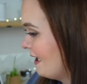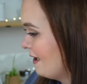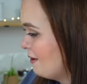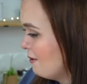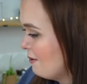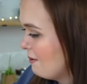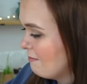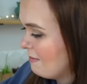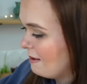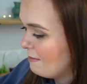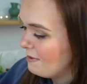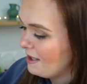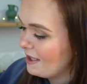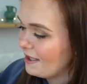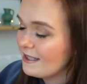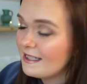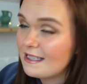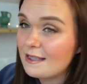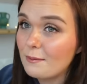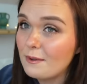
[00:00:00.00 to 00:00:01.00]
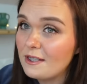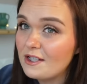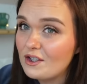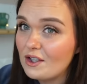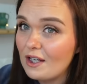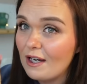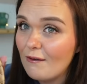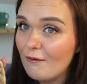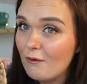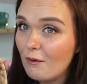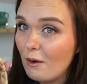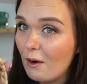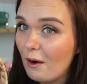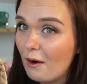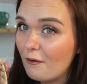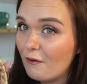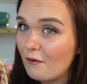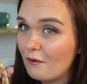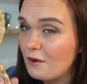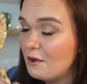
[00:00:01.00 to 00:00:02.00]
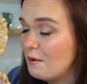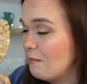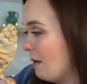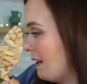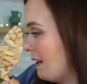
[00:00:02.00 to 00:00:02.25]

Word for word: I thought maybe I could switch it for our fruit